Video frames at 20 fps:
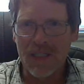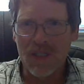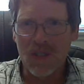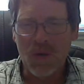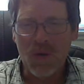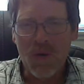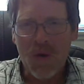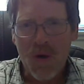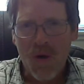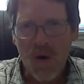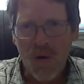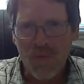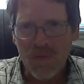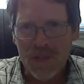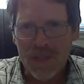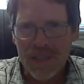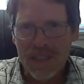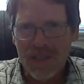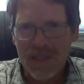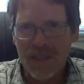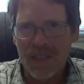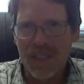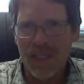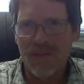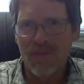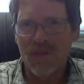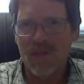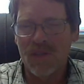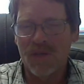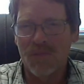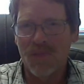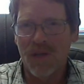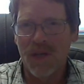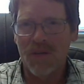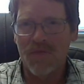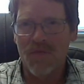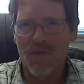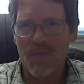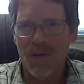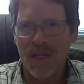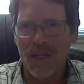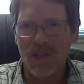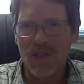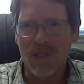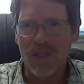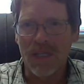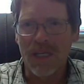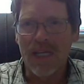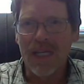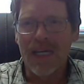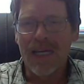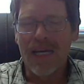So hopefully this can give you some good information.